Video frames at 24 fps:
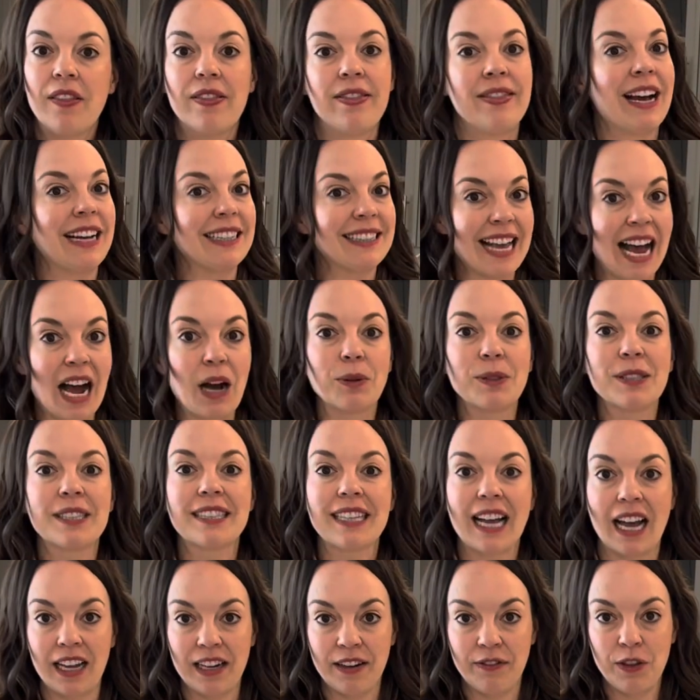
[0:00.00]
that's
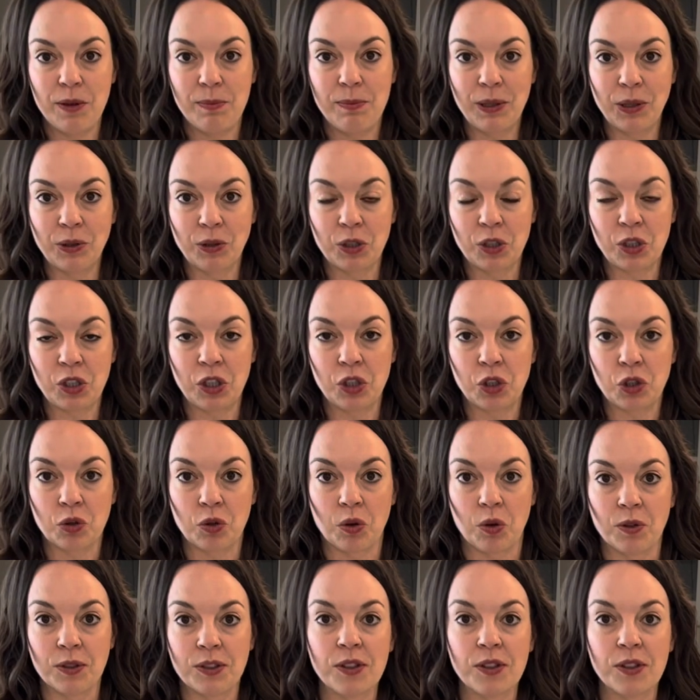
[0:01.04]
outside of the builder's control.